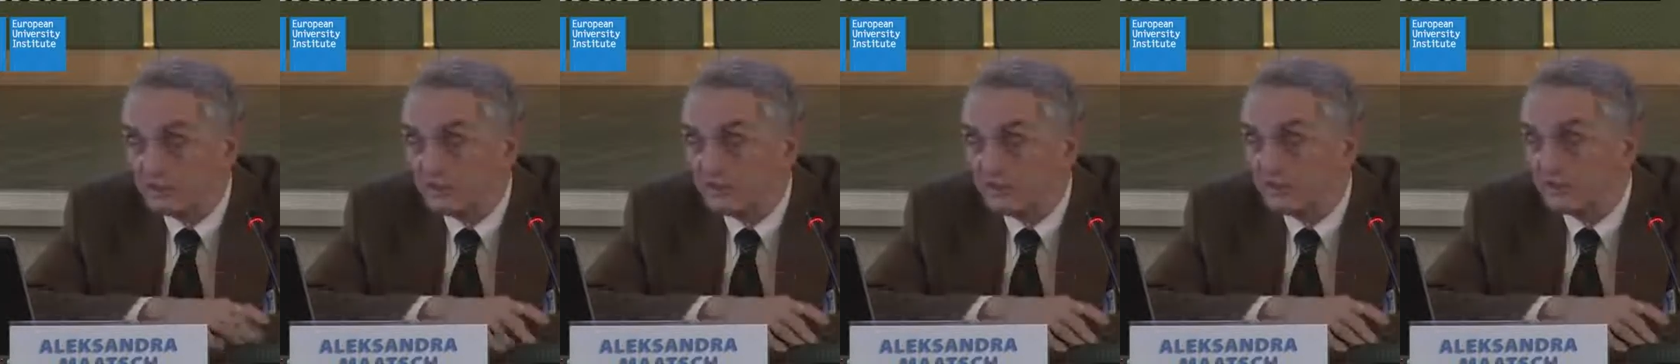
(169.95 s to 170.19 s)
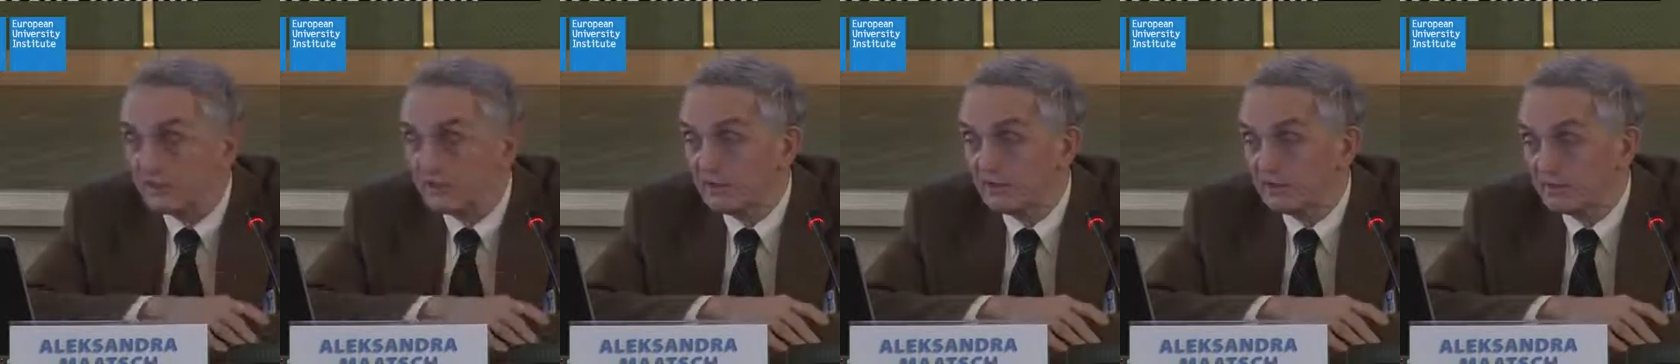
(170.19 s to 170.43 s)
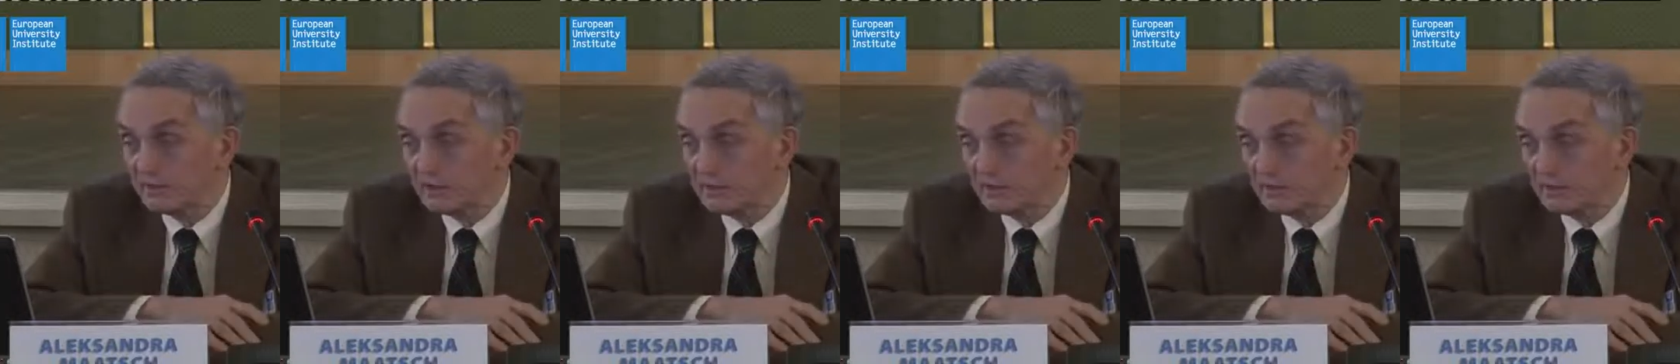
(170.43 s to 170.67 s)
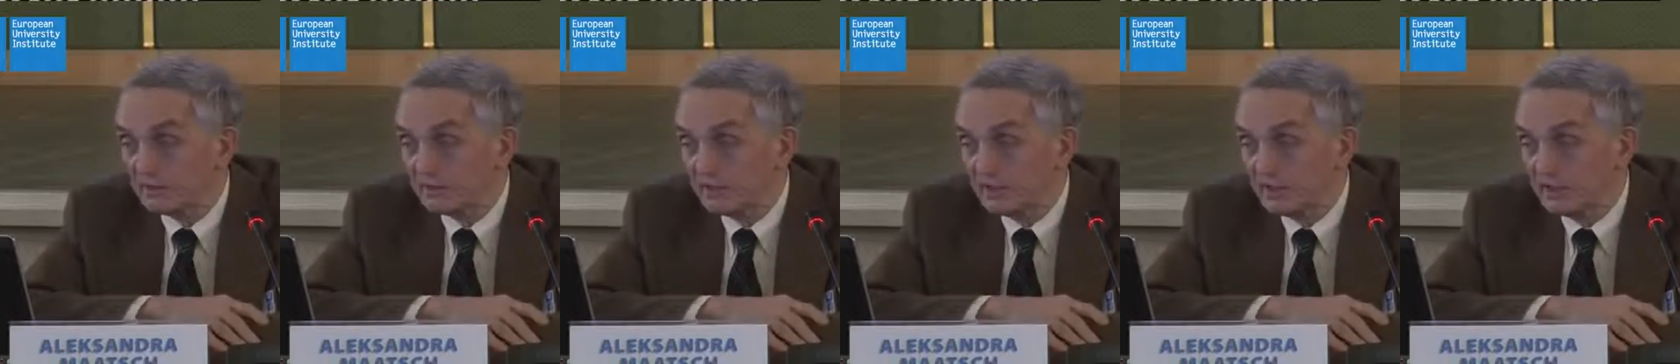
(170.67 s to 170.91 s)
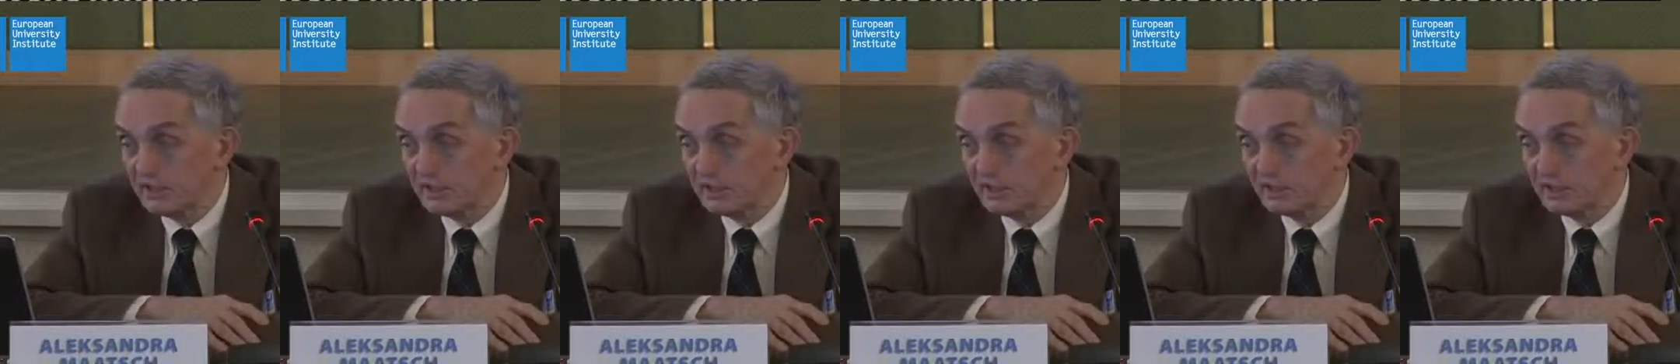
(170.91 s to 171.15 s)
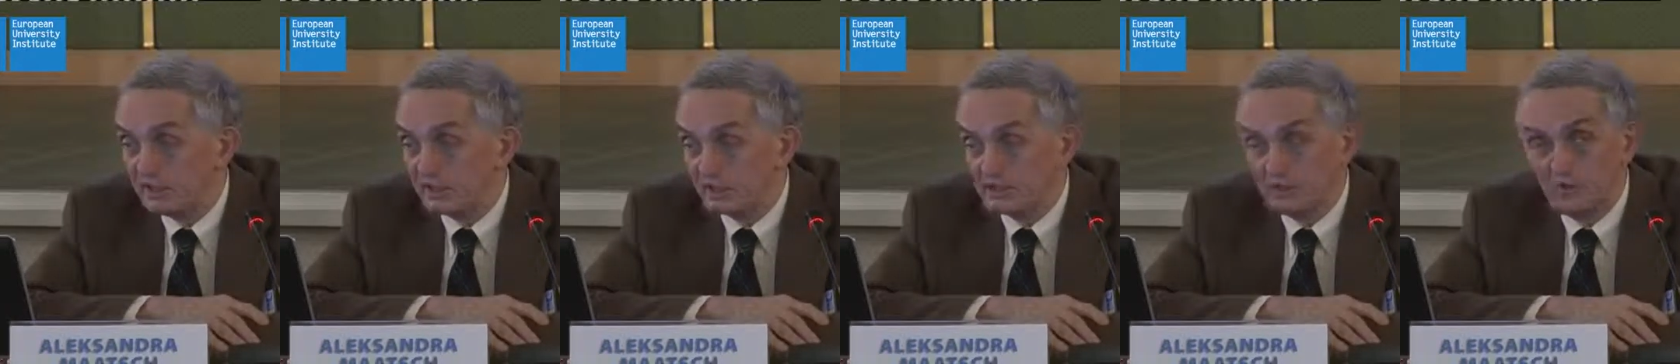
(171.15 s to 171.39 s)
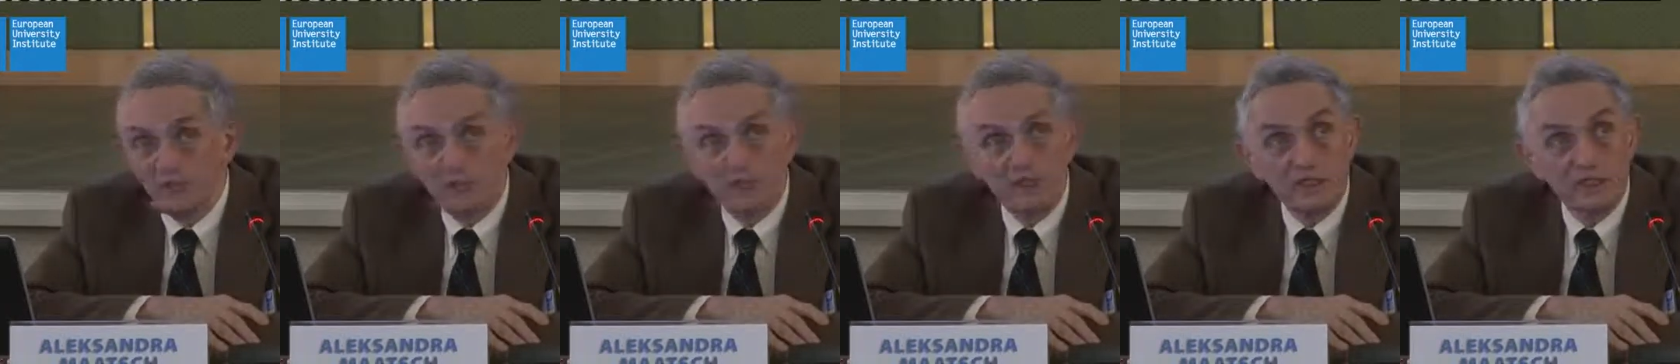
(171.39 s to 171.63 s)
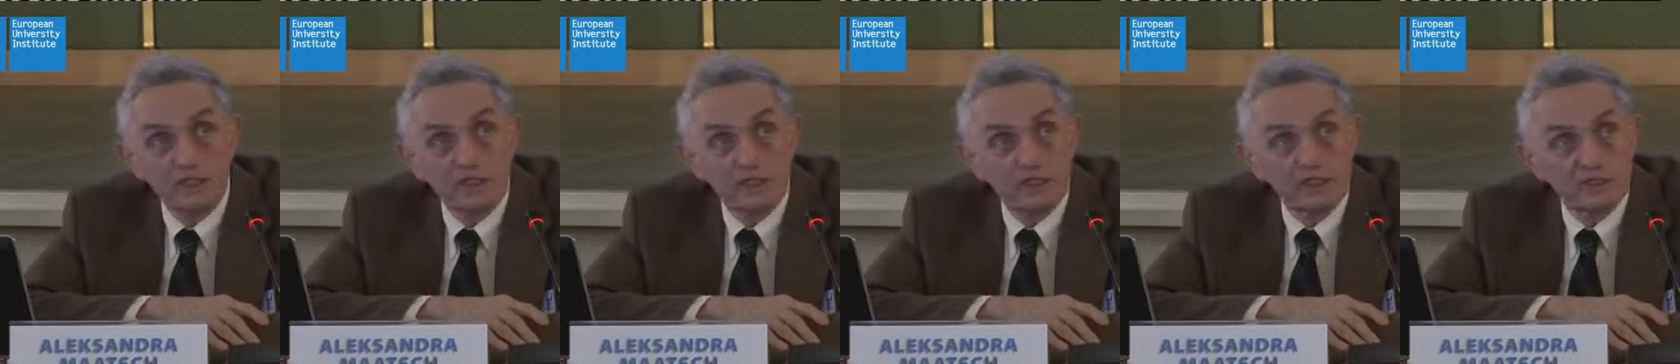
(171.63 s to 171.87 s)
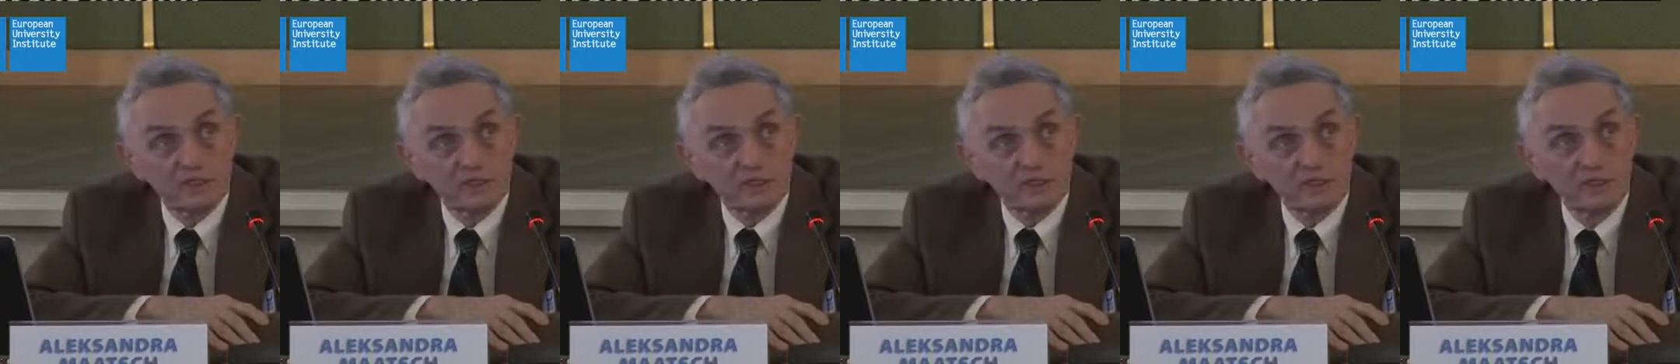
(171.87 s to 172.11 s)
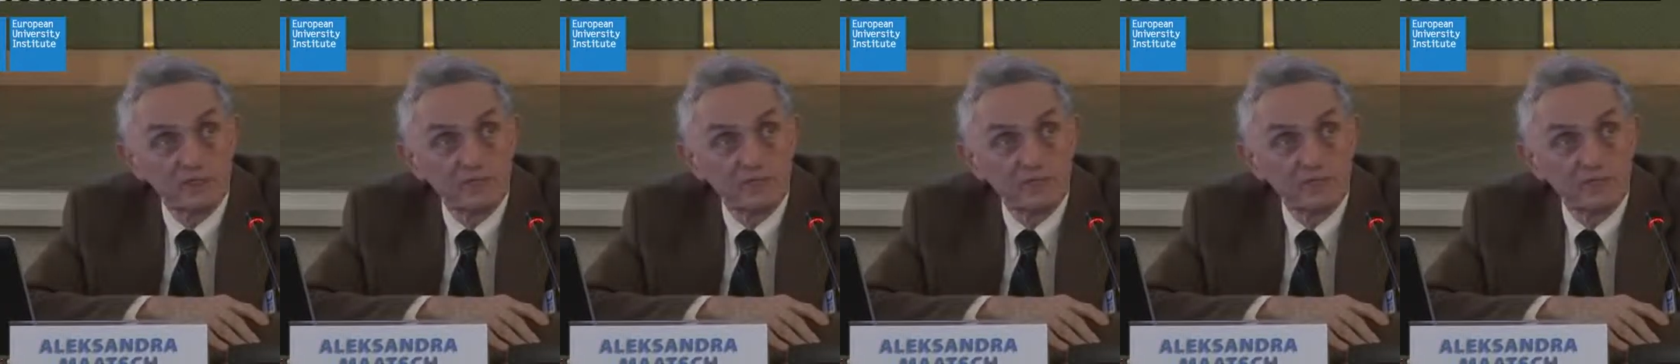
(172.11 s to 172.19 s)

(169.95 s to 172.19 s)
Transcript: even if it's being squeezed.